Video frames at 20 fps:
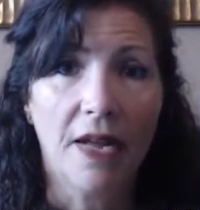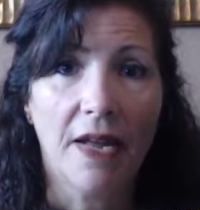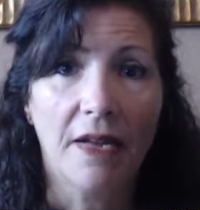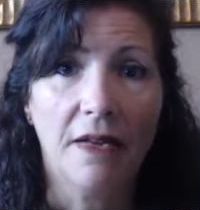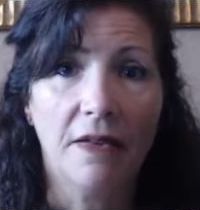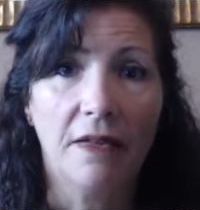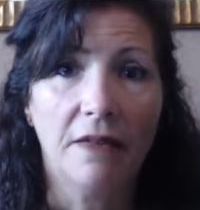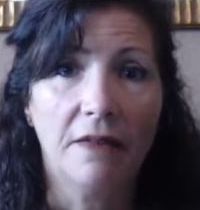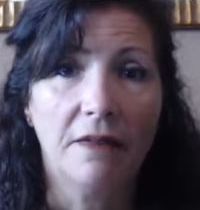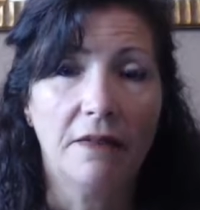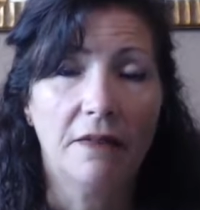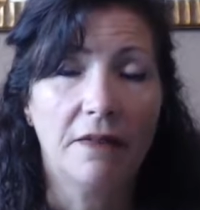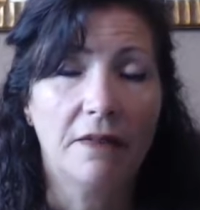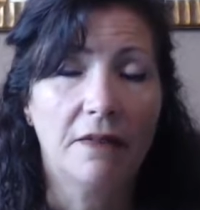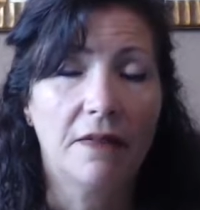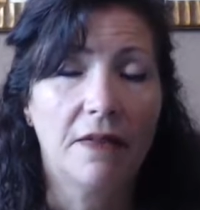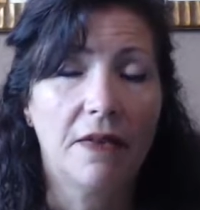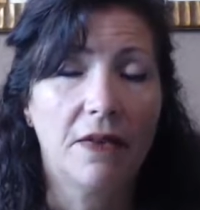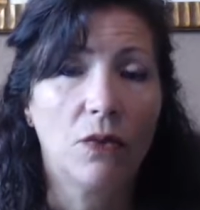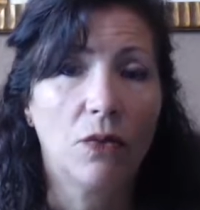and
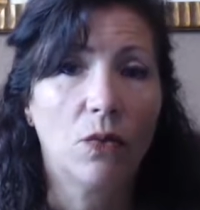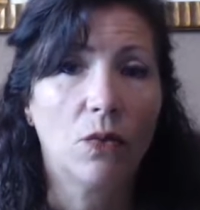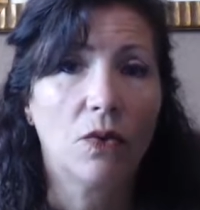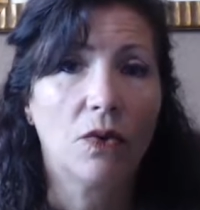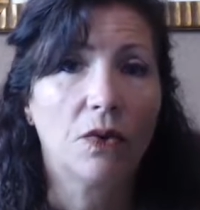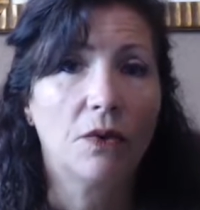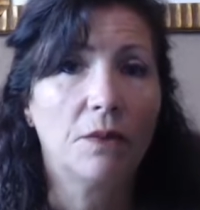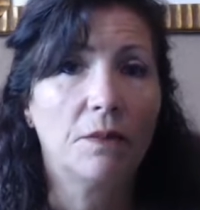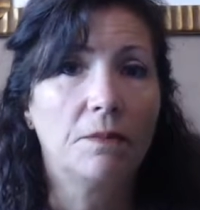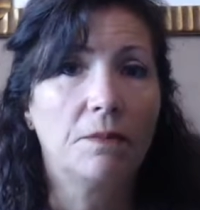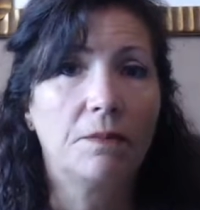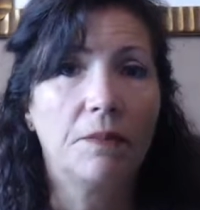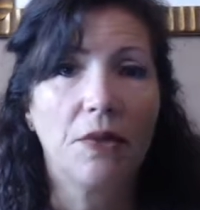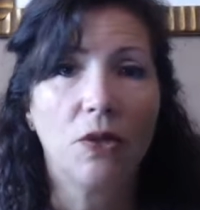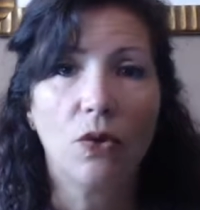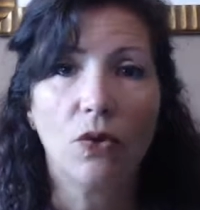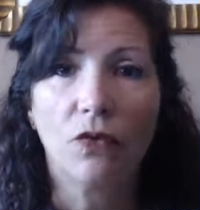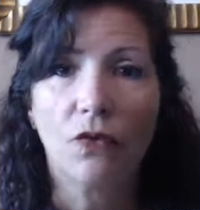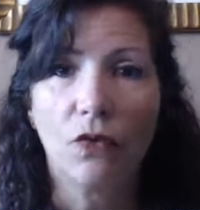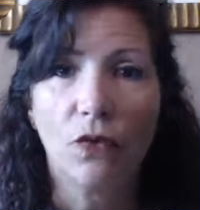there were
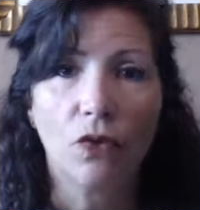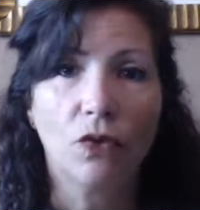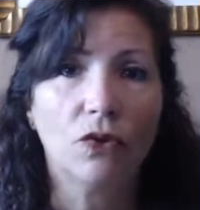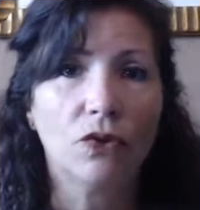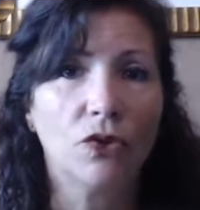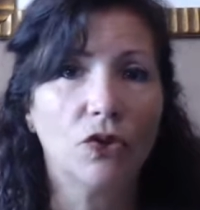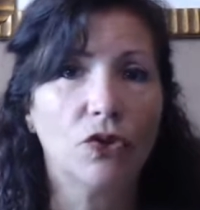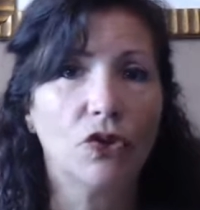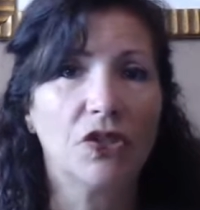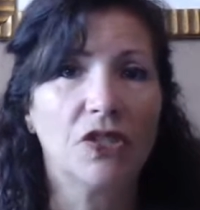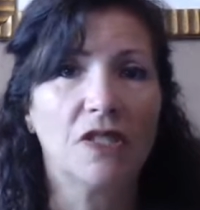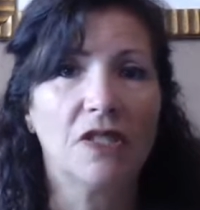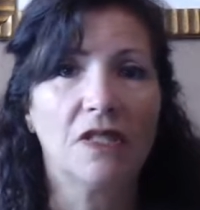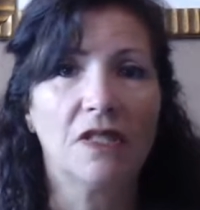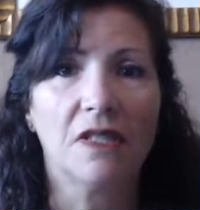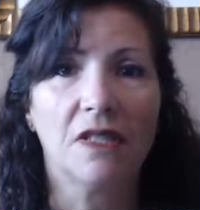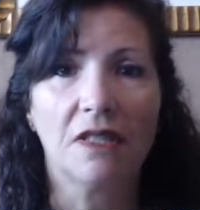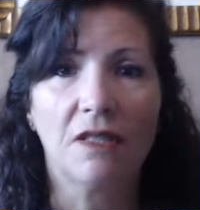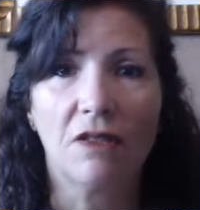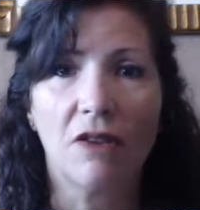beautiful
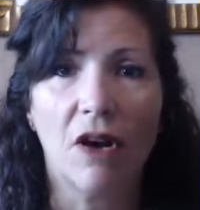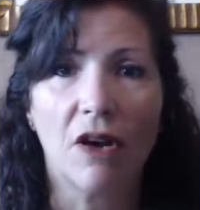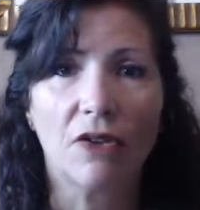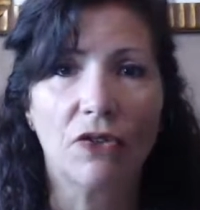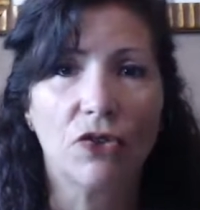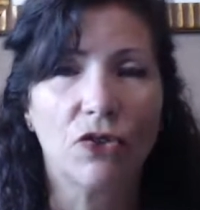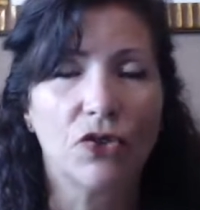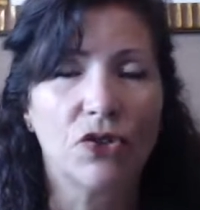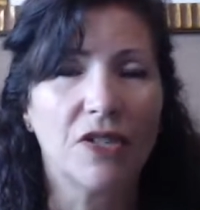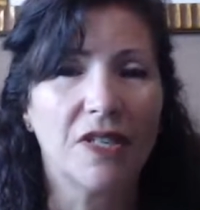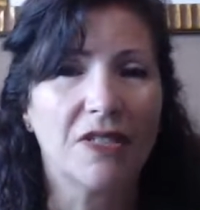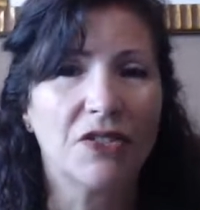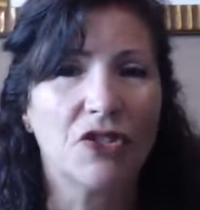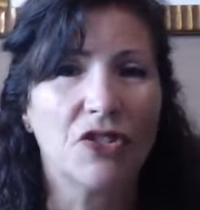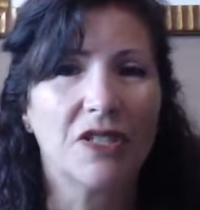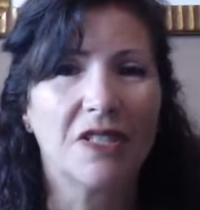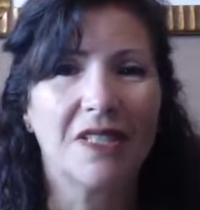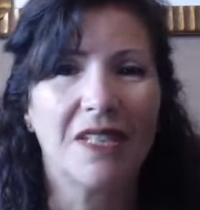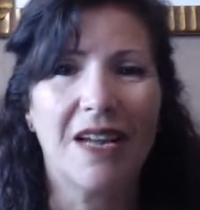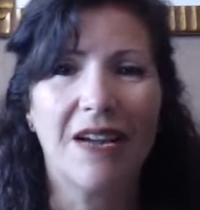nurses and doctors and
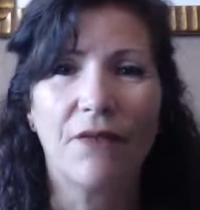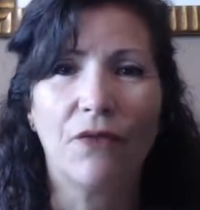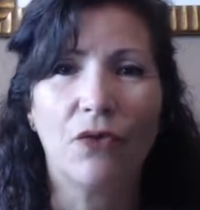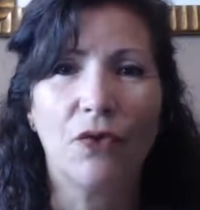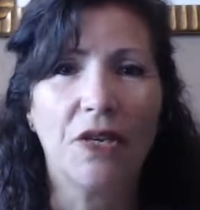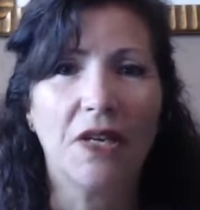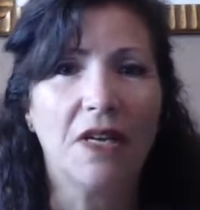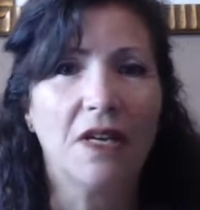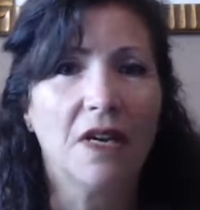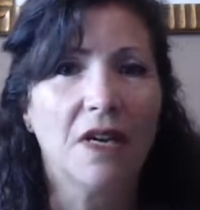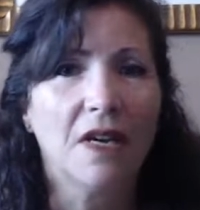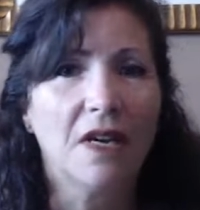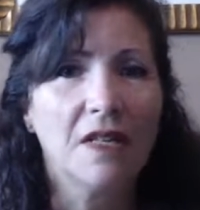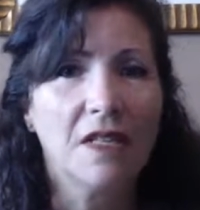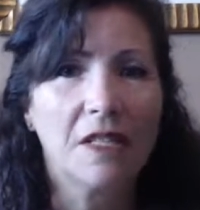just every